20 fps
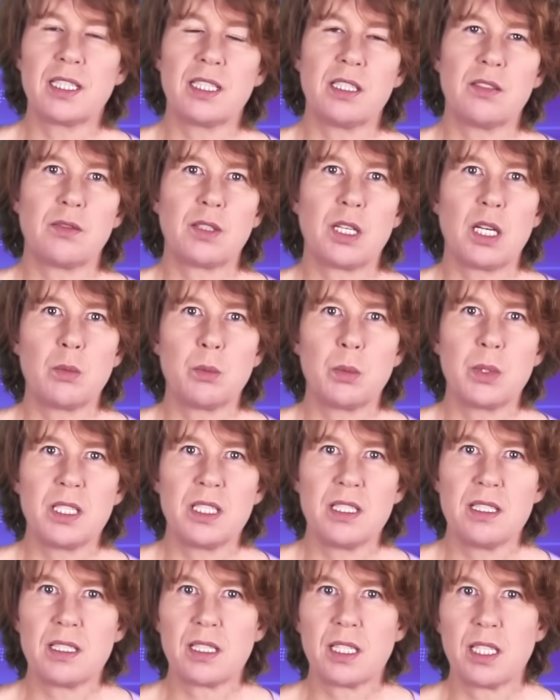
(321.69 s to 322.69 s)
it if
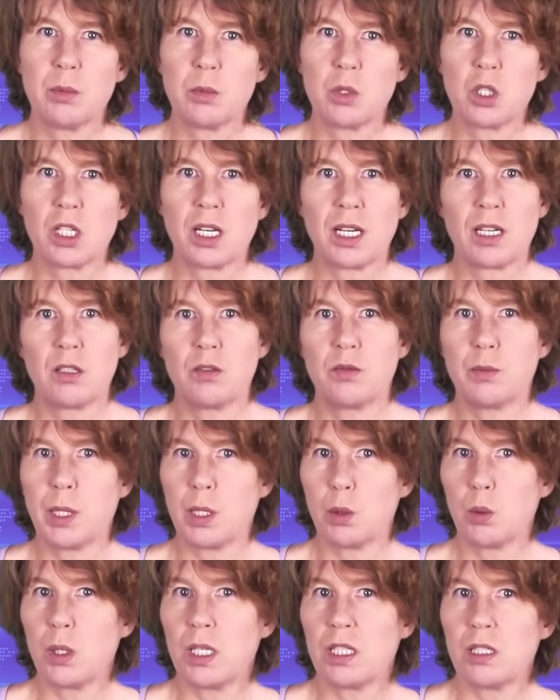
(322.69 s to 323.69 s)
companies keep track of
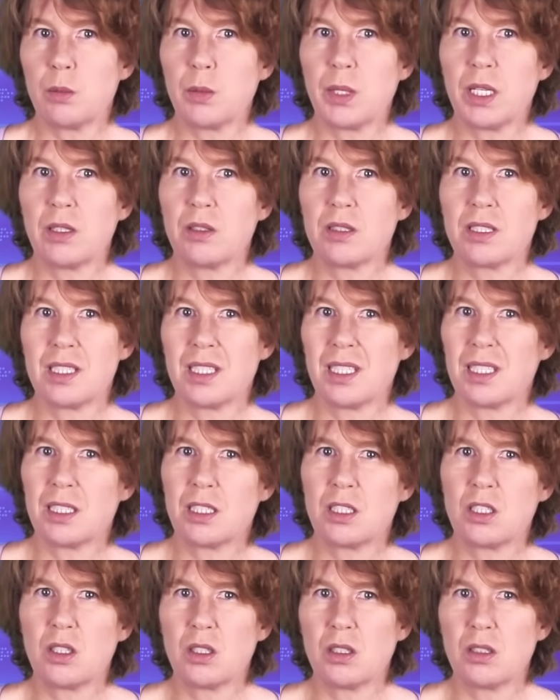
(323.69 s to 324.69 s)
my whereabouts
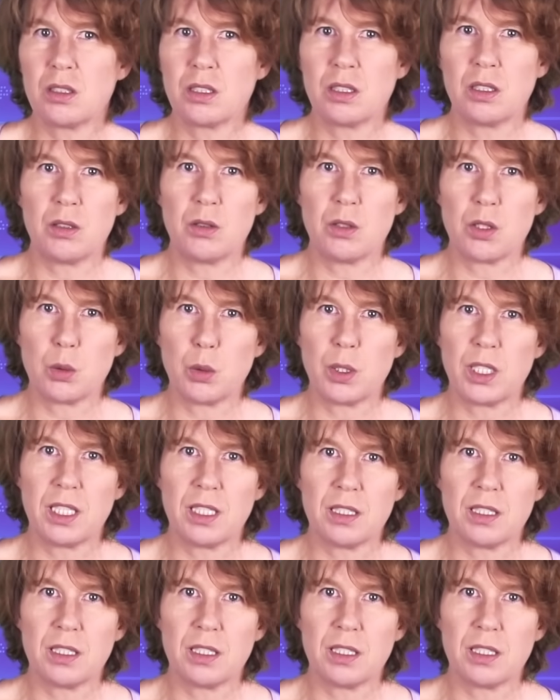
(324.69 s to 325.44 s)
and God knows what